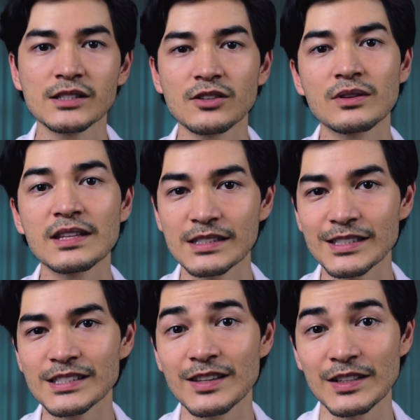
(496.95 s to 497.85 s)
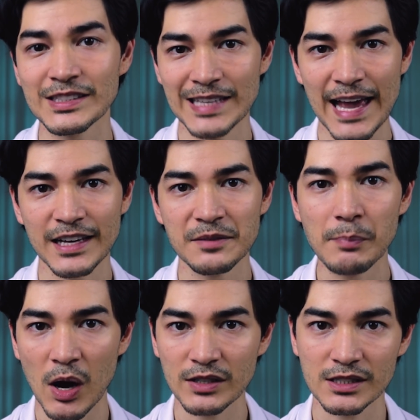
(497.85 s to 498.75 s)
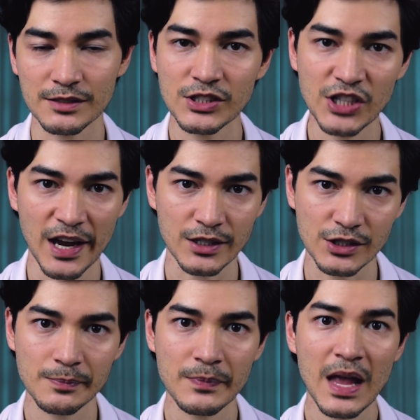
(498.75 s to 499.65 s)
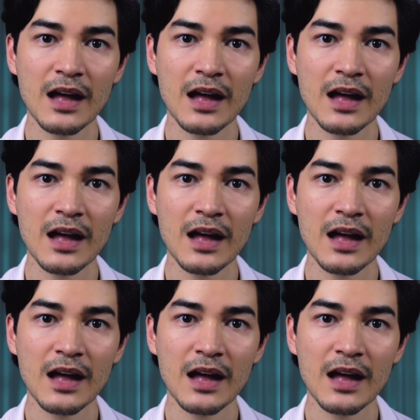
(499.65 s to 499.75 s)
So this is the second positive change.